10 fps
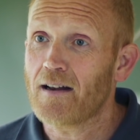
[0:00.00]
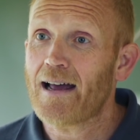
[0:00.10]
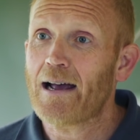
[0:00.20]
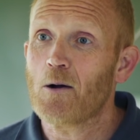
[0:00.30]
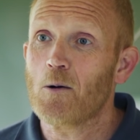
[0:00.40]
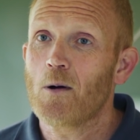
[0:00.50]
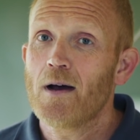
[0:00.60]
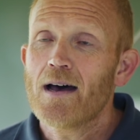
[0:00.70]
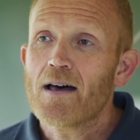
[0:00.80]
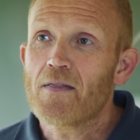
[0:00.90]
and how
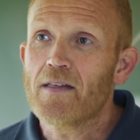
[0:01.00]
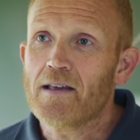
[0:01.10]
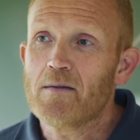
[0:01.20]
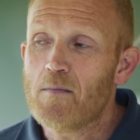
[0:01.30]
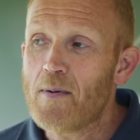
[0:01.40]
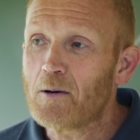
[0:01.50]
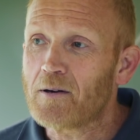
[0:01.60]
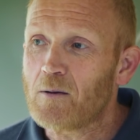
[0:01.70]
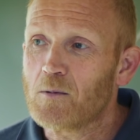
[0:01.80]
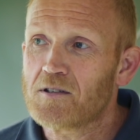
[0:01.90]
the
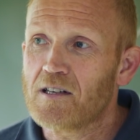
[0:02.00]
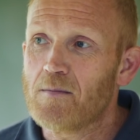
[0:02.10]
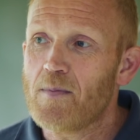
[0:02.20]
building was going